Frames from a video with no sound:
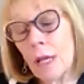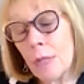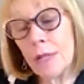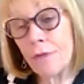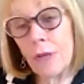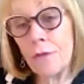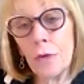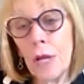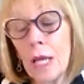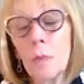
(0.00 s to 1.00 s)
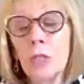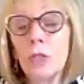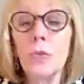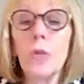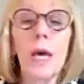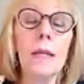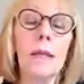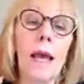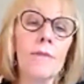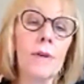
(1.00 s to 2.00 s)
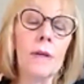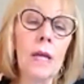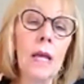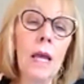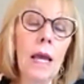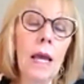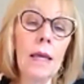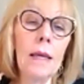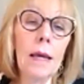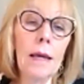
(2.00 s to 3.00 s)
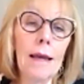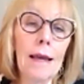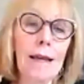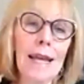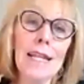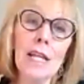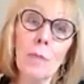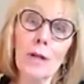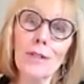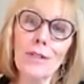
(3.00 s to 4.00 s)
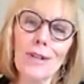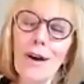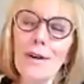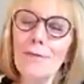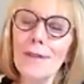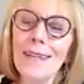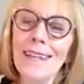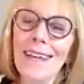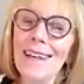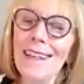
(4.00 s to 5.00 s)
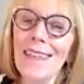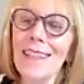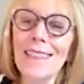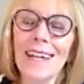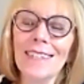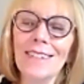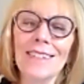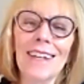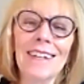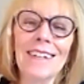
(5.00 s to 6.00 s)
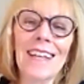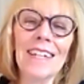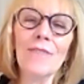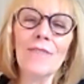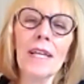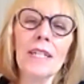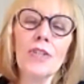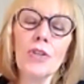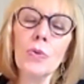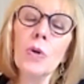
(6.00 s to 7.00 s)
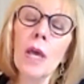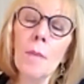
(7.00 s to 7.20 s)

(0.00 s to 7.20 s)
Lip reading: I mean, if you're able to do that and have an in-person coffee, then that's fine too.